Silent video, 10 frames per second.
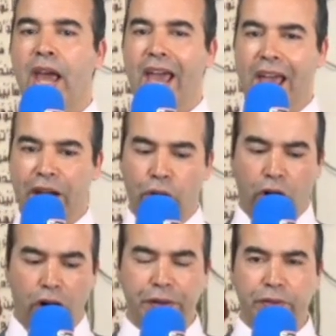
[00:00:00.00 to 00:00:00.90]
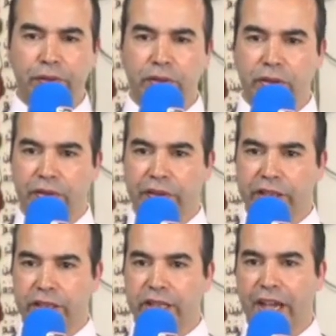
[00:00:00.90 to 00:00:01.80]
And on
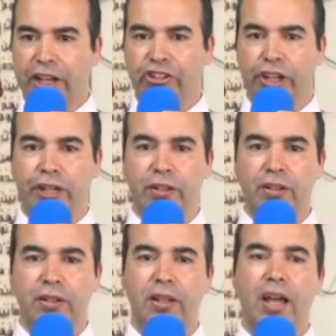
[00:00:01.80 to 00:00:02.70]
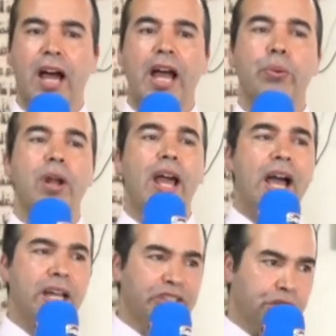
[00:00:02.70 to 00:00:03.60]
this occasion, I will
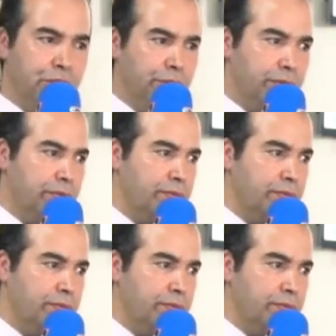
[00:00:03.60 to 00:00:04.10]
ask you,